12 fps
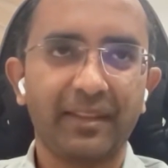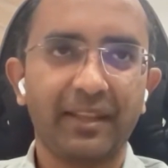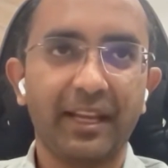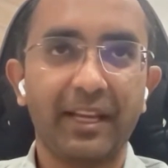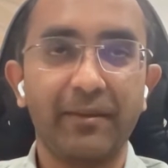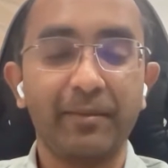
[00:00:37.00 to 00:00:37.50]

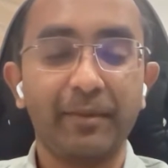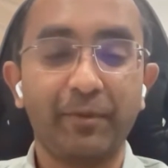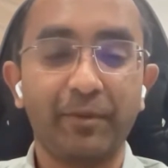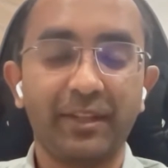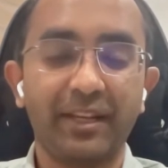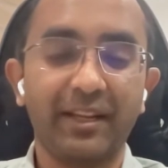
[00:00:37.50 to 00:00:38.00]
and even
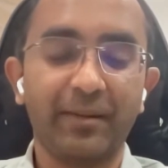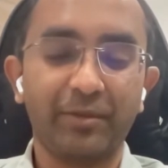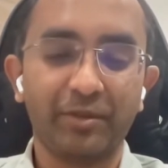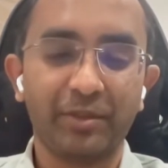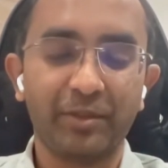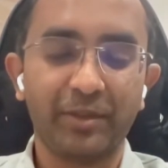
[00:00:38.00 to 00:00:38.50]
before that, I
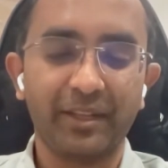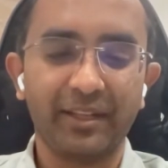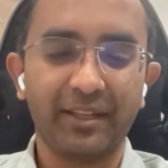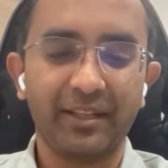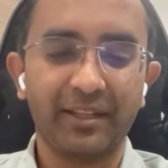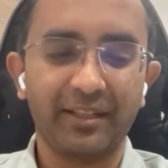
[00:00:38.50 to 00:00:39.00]
was
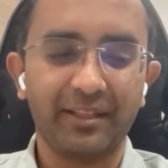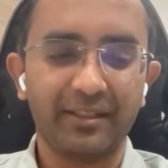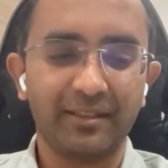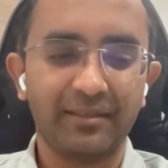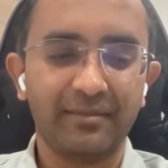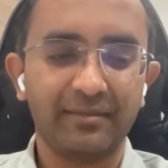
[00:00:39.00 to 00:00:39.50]
doing
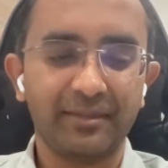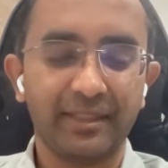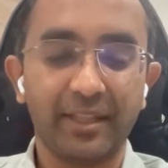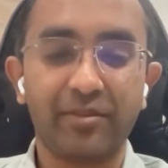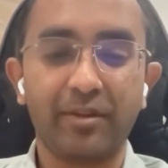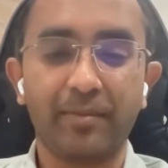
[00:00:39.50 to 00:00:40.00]

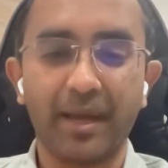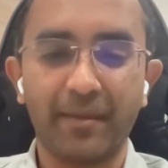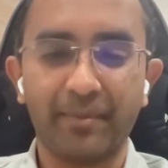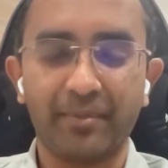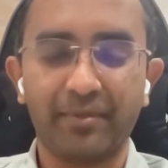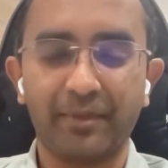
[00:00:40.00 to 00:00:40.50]
desktop
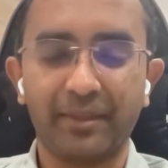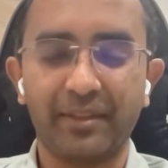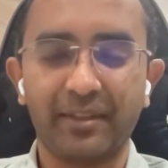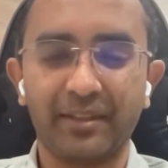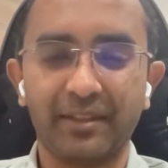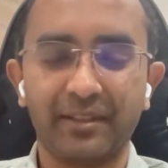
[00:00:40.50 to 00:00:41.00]
apps with
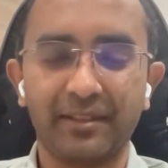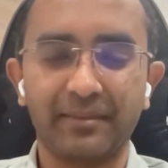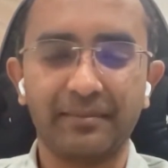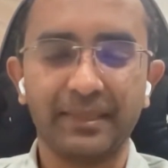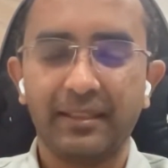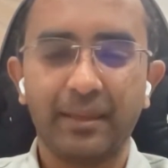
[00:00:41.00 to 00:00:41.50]

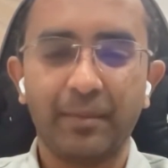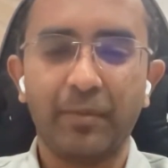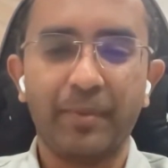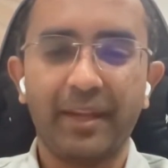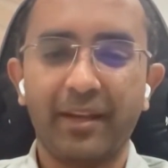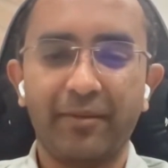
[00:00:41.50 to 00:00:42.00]

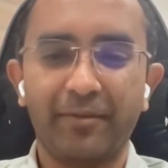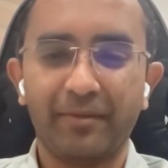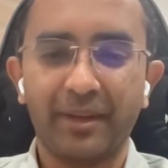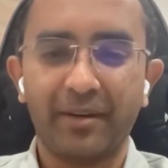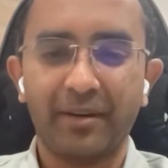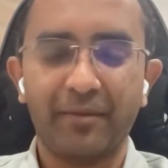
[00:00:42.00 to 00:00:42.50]
WPF.
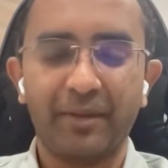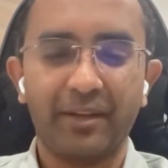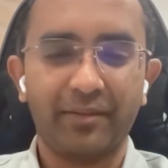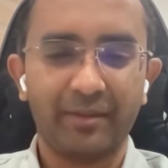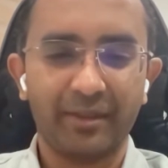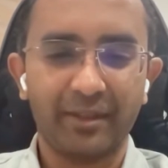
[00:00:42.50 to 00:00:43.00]
I don't know if you
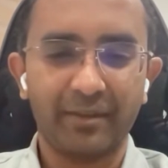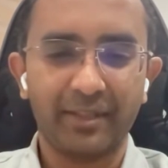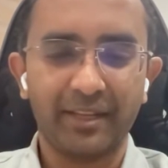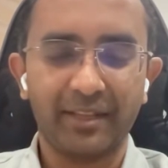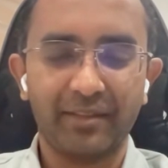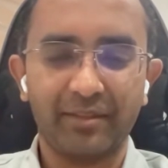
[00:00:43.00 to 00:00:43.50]
guys have heard of
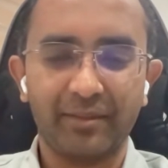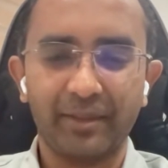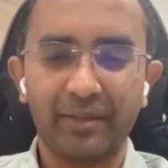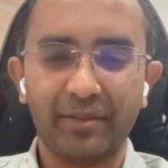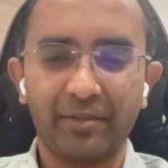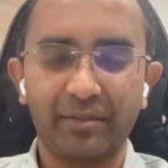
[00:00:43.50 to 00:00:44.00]
that. It's a
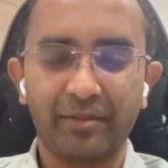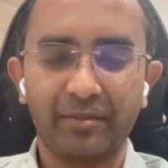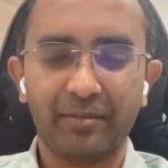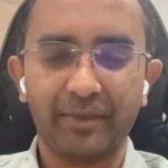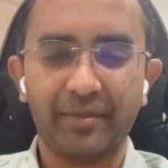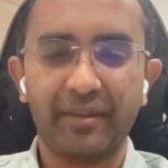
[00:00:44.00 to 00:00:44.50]
Windows
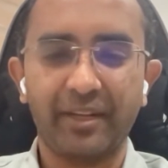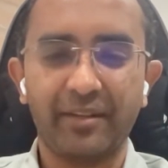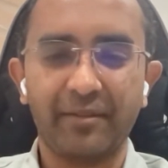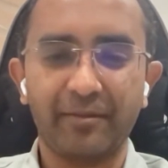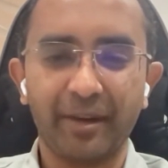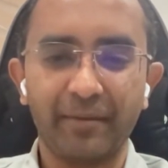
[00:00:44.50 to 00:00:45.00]

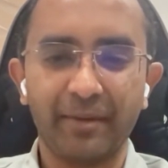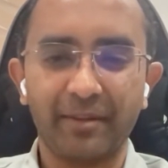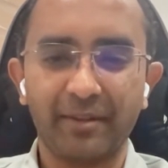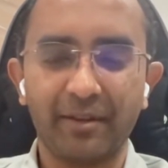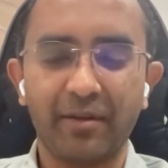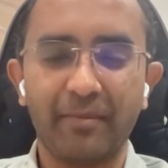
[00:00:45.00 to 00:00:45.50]
presentation framework
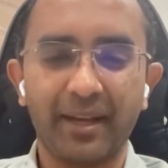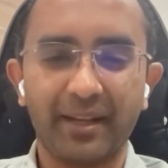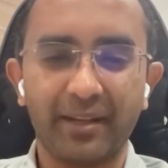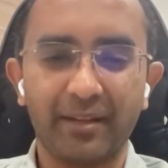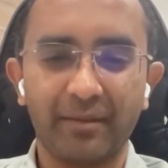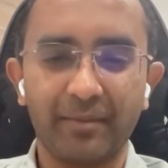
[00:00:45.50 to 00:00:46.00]
long
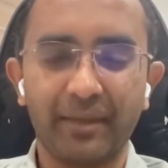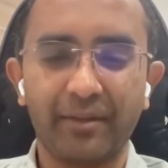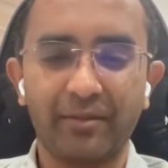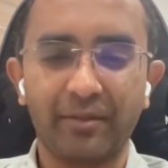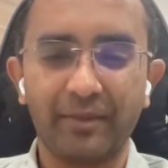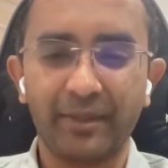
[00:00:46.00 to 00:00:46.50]
back, when
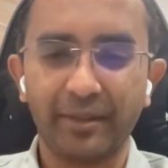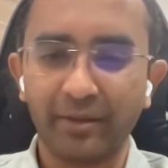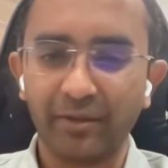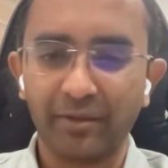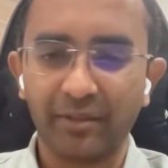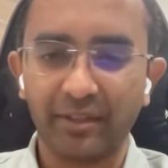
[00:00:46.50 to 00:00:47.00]
Microsoft
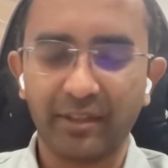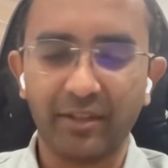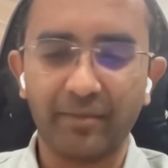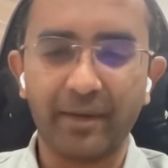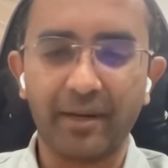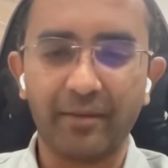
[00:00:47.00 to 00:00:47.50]
introduced it
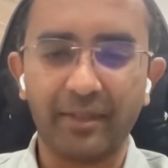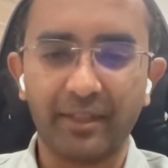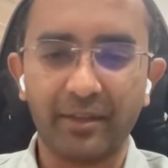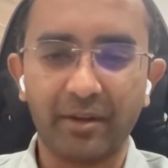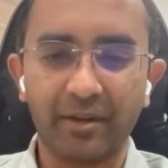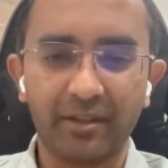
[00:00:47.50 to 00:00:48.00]
as part of their
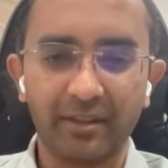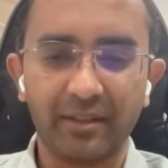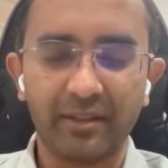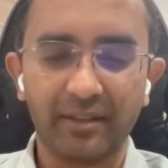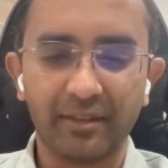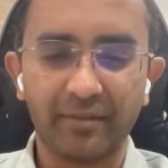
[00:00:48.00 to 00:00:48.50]
.NET
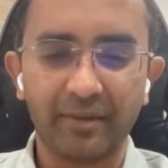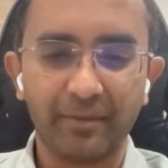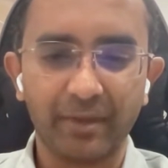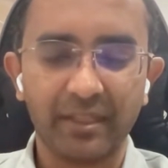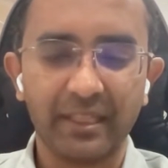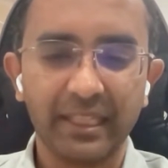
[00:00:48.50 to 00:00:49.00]

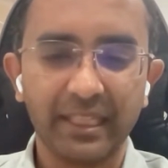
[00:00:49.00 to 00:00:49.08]
framework.